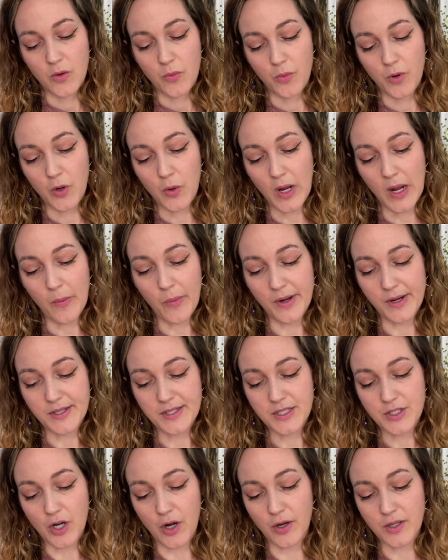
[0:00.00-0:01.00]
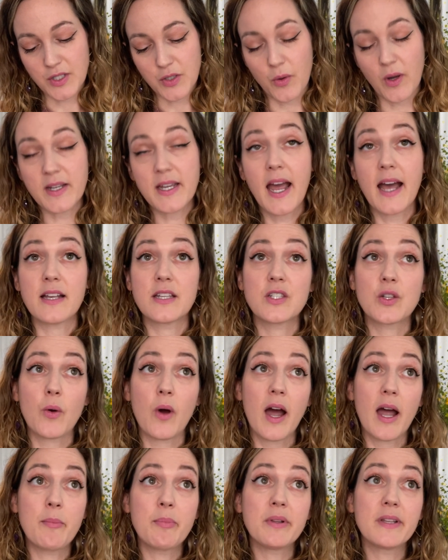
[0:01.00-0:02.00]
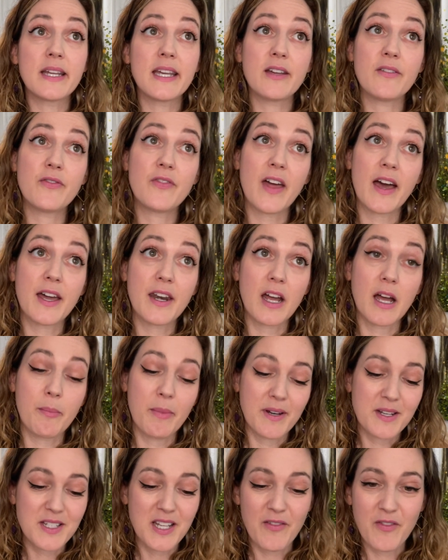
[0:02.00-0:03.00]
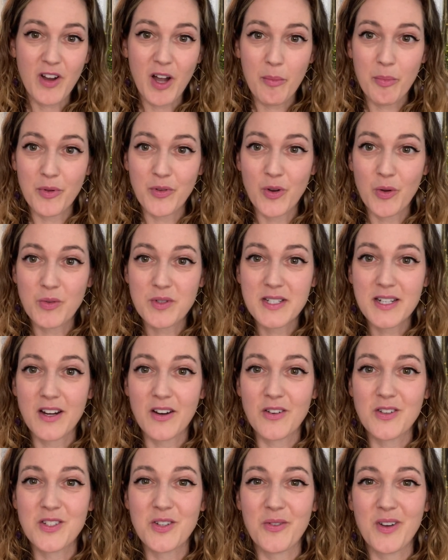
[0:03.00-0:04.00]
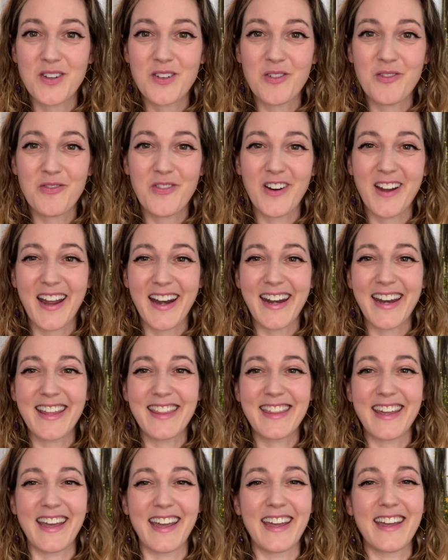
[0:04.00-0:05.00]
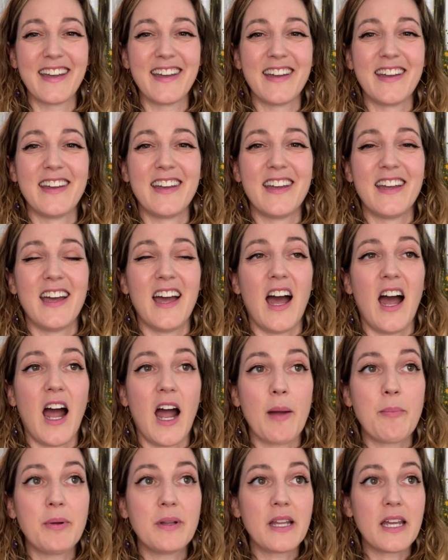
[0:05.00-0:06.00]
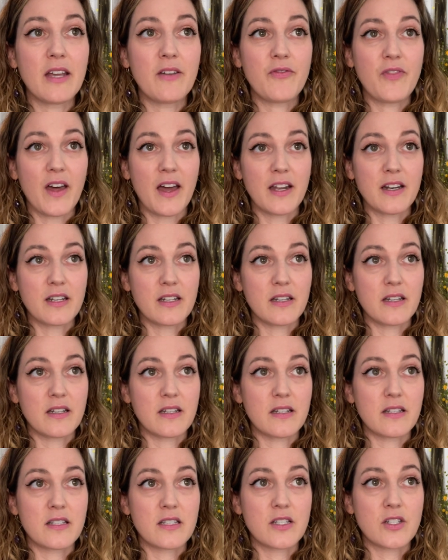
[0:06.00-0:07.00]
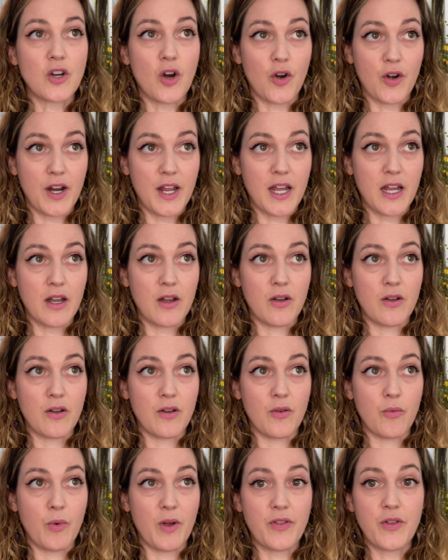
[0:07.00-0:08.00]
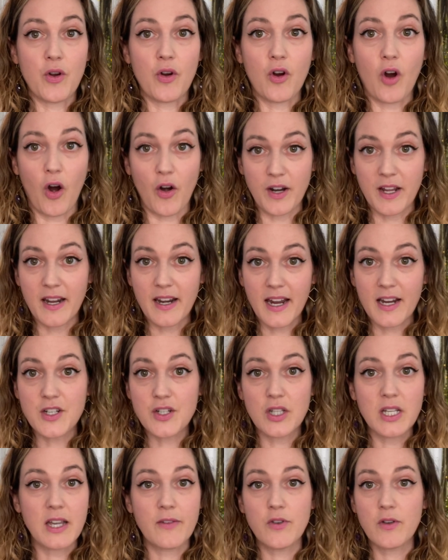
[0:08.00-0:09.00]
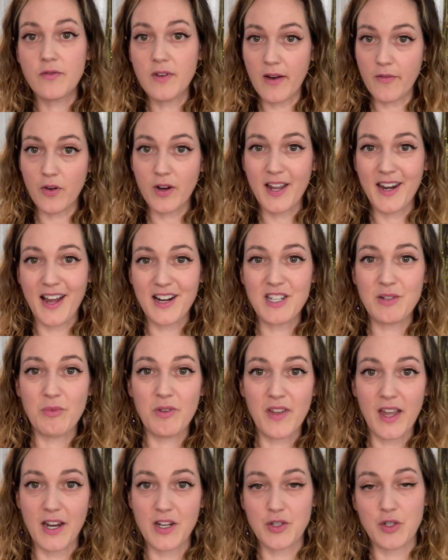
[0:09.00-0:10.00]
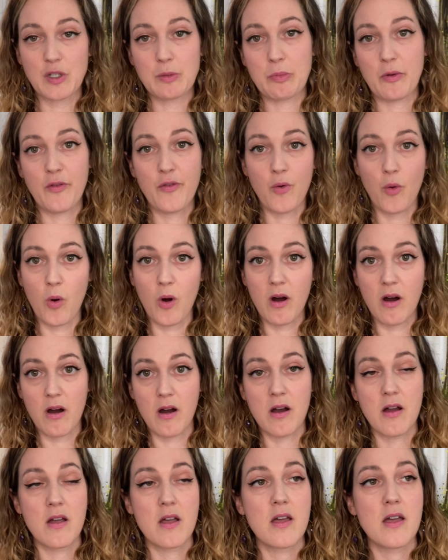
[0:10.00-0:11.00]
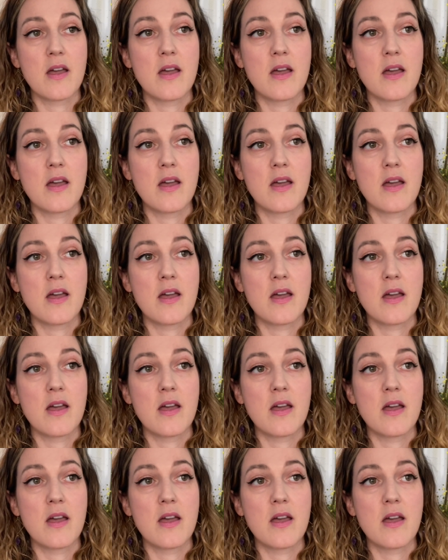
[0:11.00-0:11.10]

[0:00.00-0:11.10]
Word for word: where do I want to start? So yeah, so I believe that, I just have a couple of notes here so I don't forget anything. I believe that starting with your guardian angel, like if you've never connected with angels before,